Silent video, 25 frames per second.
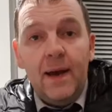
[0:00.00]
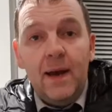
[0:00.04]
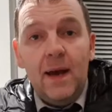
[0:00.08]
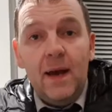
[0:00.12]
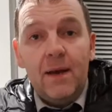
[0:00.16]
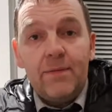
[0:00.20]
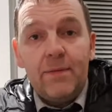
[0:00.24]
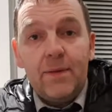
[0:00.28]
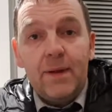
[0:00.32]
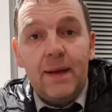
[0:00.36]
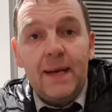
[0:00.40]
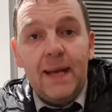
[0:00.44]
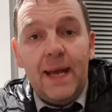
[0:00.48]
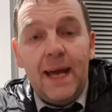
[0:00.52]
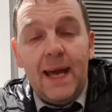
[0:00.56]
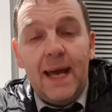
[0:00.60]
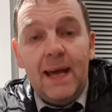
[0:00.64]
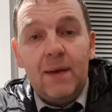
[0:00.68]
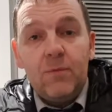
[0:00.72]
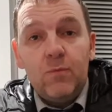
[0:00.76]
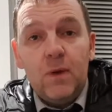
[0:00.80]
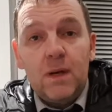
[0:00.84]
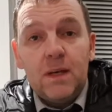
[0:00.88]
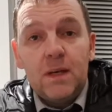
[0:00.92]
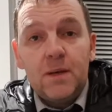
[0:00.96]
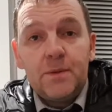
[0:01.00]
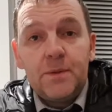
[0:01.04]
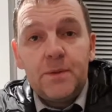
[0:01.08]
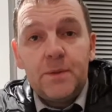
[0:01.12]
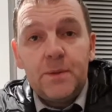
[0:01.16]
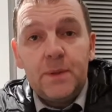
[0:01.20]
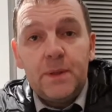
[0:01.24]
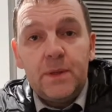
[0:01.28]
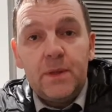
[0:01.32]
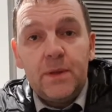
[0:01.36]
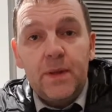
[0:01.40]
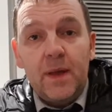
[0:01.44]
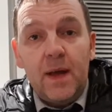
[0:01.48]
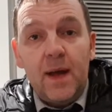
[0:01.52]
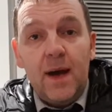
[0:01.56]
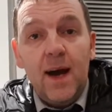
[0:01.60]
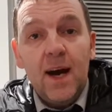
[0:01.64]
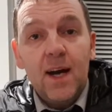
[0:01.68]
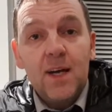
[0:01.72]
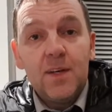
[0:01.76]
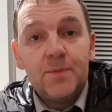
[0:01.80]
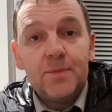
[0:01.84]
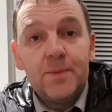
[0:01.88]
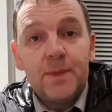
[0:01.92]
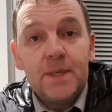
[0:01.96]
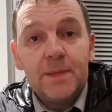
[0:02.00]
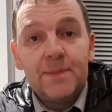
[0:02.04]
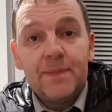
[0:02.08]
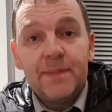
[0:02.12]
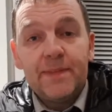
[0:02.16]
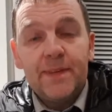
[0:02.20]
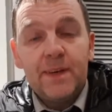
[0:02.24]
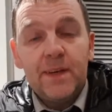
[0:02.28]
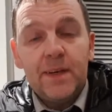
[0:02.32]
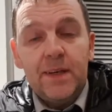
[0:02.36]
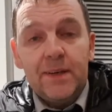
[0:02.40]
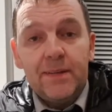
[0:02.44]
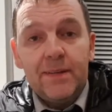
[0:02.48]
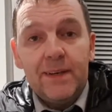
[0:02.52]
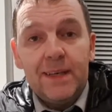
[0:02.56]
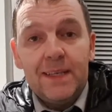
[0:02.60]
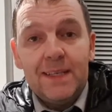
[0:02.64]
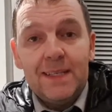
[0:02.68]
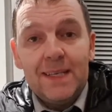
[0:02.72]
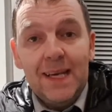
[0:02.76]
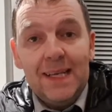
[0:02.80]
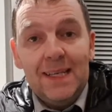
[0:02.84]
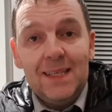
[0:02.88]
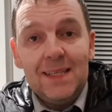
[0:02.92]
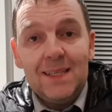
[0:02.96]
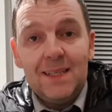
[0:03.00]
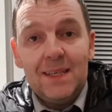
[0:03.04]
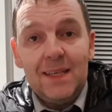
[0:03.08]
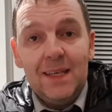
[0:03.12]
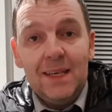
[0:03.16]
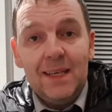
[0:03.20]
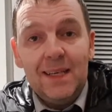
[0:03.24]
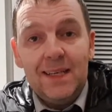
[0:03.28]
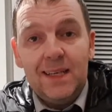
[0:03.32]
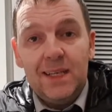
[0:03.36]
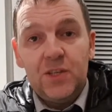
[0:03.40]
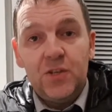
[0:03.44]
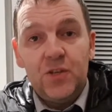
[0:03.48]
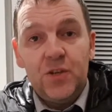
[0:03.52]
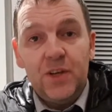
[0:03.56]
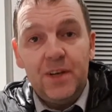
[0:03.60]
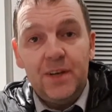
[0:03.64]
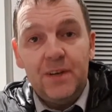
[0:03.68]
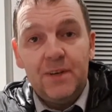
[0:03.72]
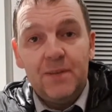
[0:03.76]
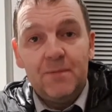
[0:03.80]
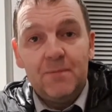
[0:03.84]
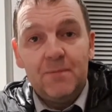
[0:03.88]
Hi everyone, and welcome to another Homebrew Buffoonery tasting edition.